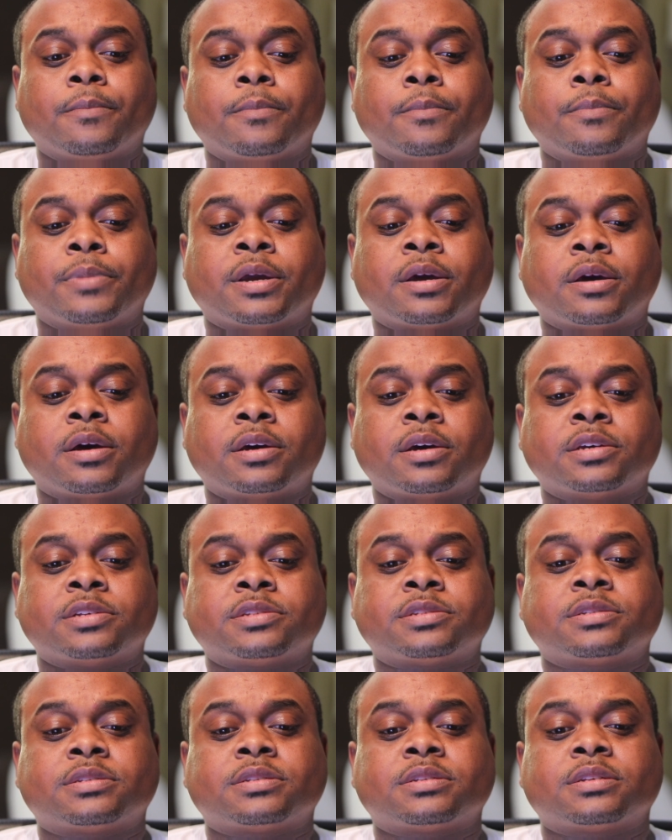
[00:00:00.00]

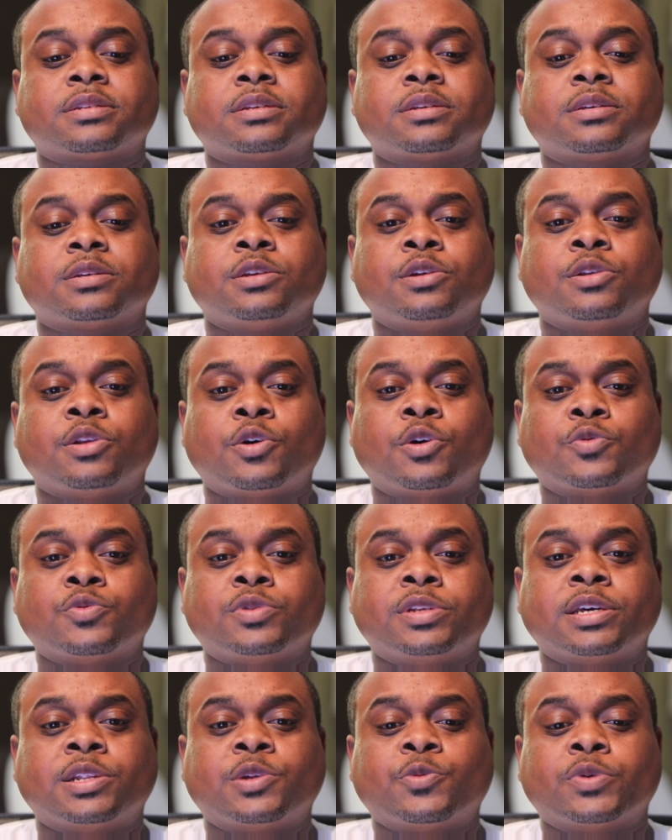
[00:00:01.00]
because,
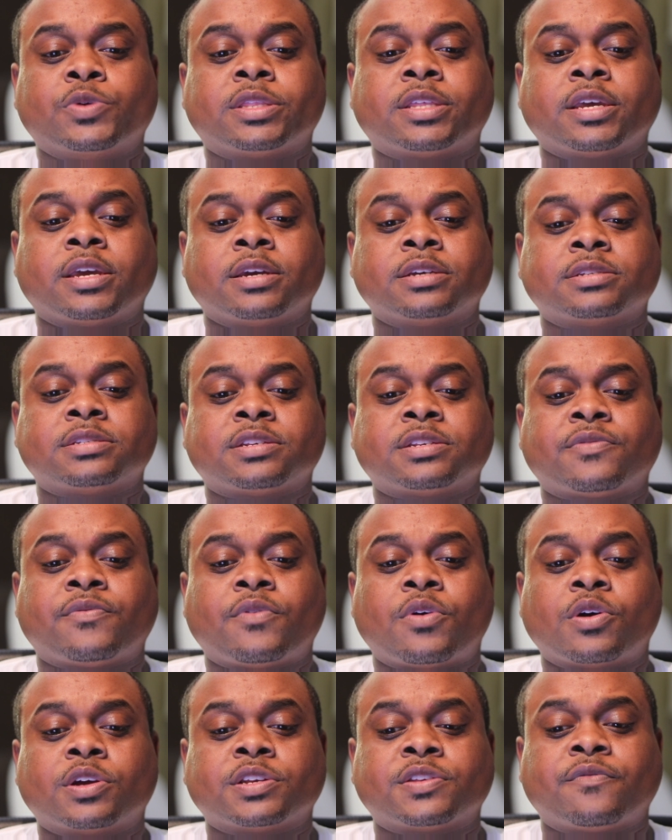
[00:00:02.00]
dealing with things as
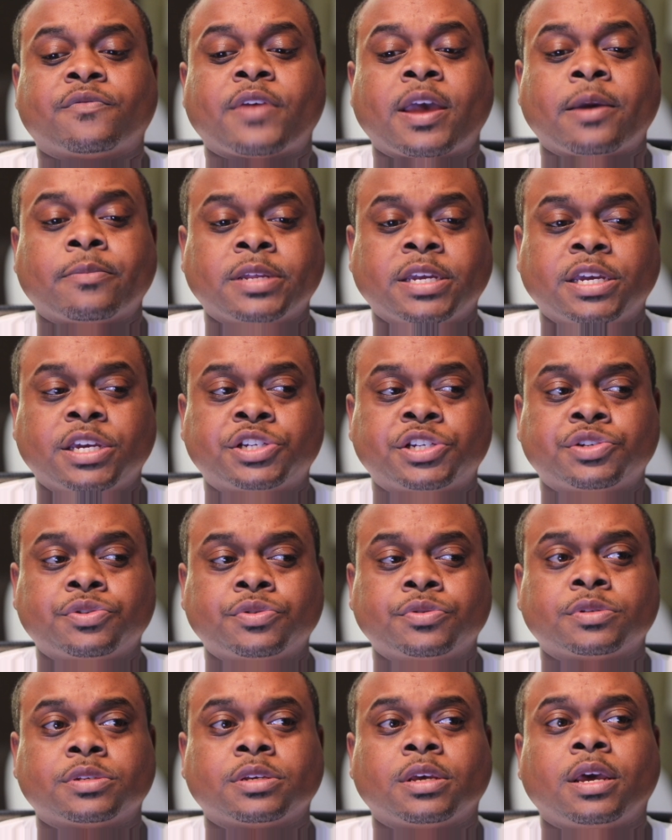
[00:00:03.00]
far as family
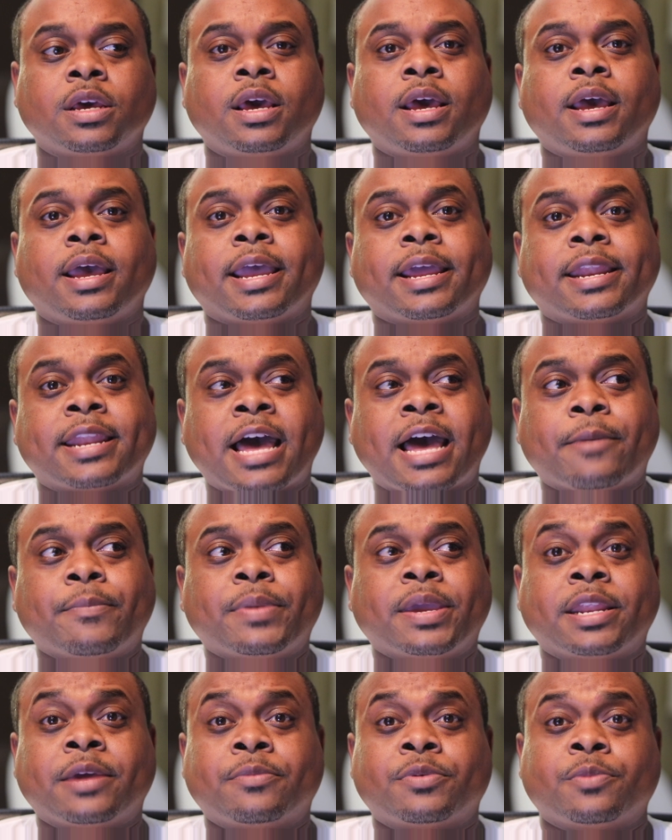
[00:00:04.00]
issues and not
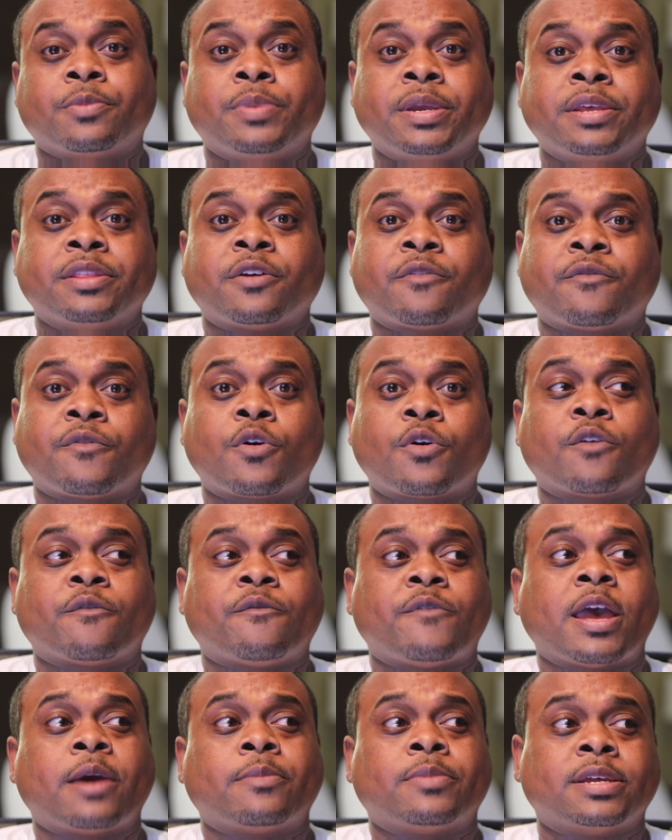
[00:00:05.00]
being able to be there for her
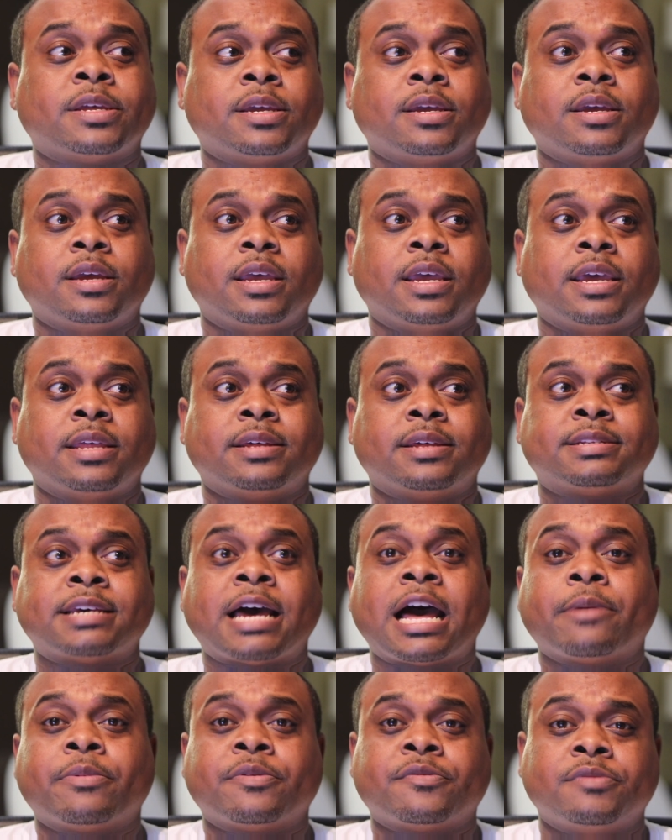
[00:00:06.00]
family in a
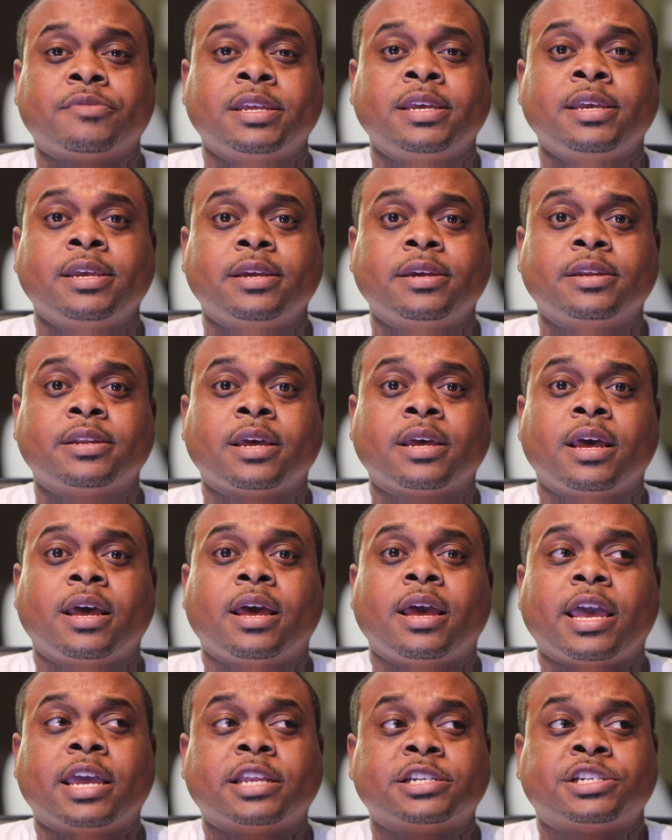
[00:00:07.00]
time of need.
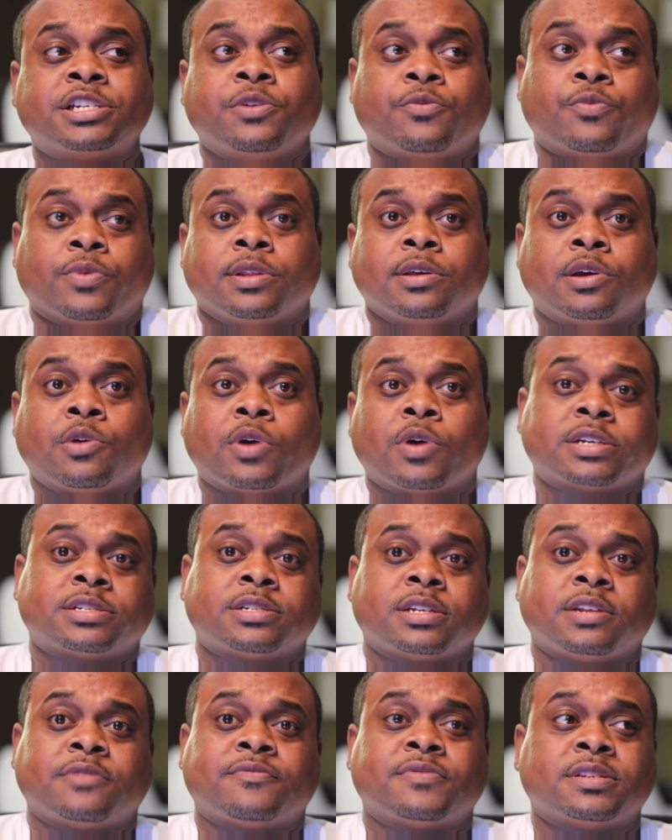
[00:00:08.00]
And she really
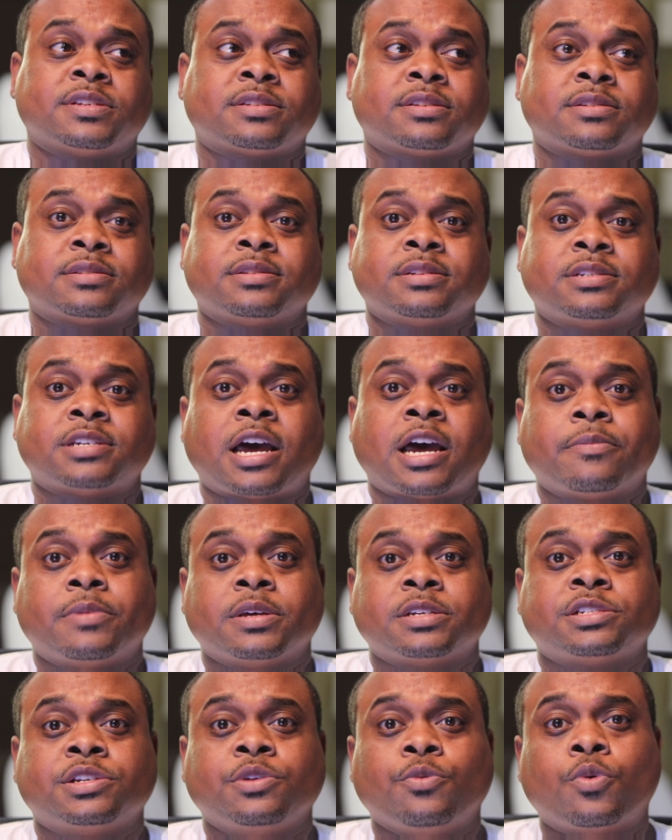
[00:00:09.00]
questioned if this is the job
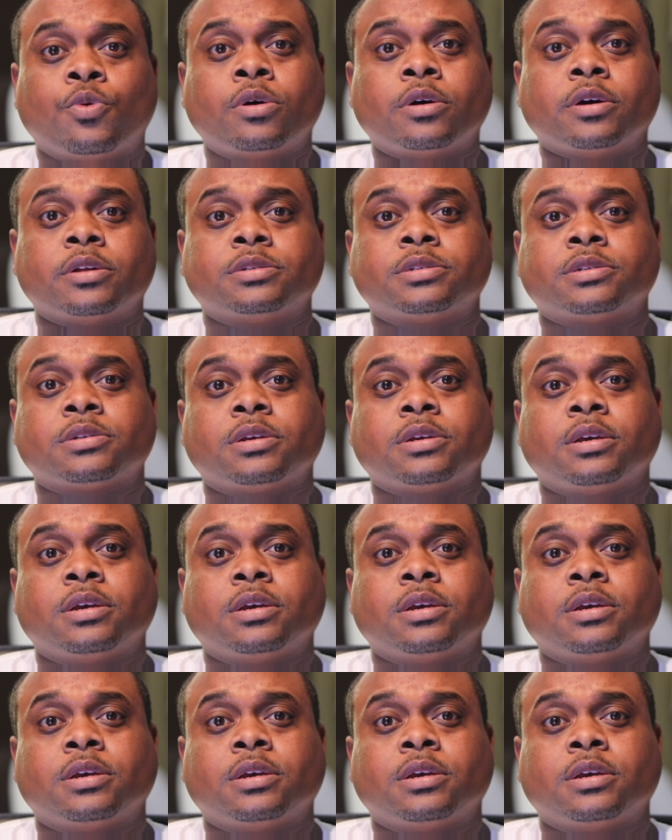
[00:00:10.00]
that she wants.